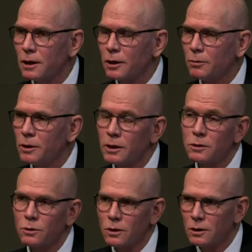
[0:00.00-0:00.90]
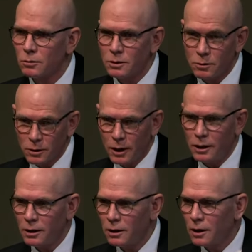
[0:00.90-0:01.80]
um, and I talked a little bit with
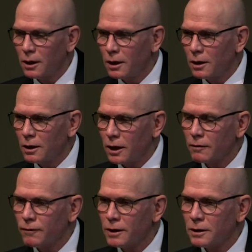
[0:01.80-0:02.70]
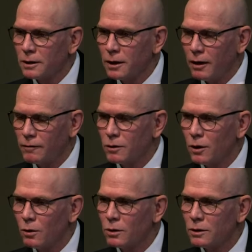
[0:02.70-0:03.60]
Eddie, like if I have to
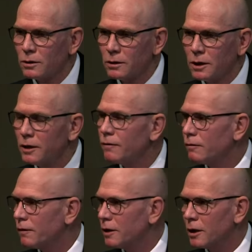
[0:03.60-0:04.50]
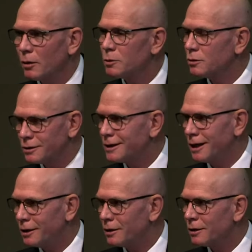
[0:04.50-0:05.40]
go with Levophed up to
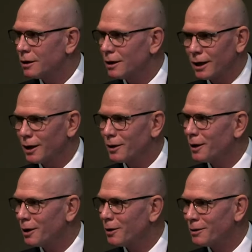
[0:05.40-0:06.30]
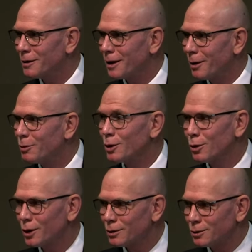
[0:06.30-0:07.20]
10, like I, I'm not
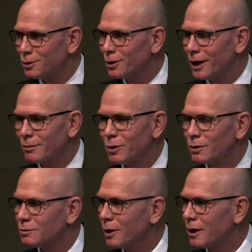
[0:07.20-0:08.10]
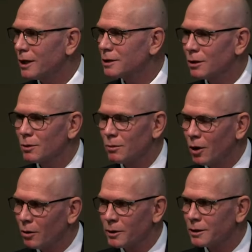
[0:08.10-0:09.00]
going to do that because by that time I'm
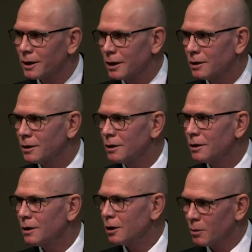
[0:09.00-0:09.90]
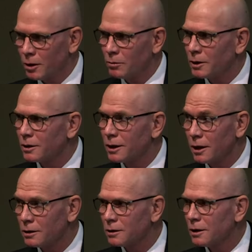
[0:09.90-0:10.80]
harming the kidney, I'm harming the
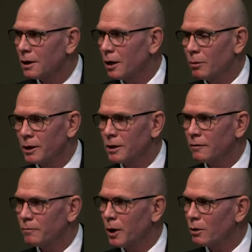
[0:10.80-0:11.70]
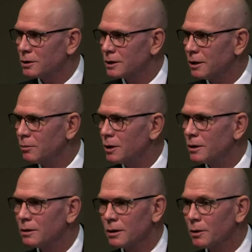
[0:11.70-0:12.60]
gut, I might have bowel
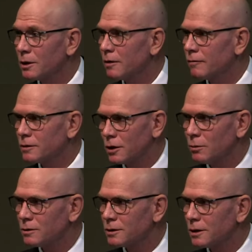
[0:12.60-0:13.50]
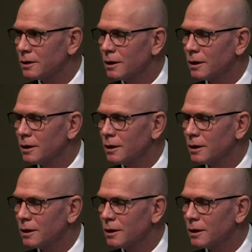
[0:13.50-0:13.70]
ischemia, I might have troubles that